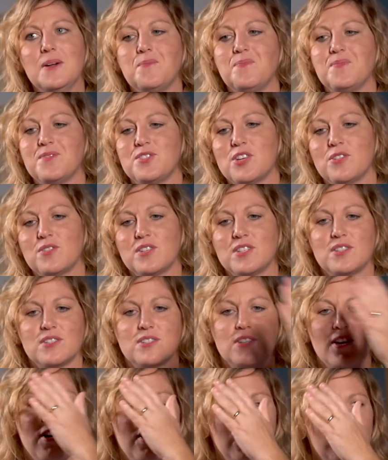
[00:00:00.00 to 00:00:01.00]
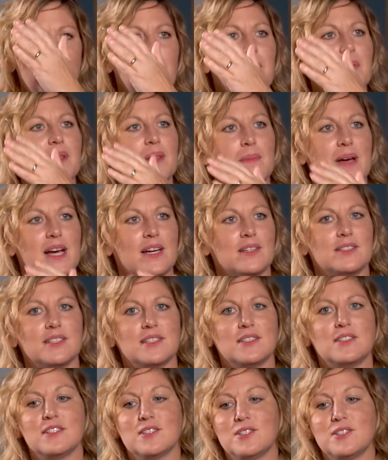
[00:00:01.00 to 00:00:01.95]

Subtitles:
And so this is all up in the mountains.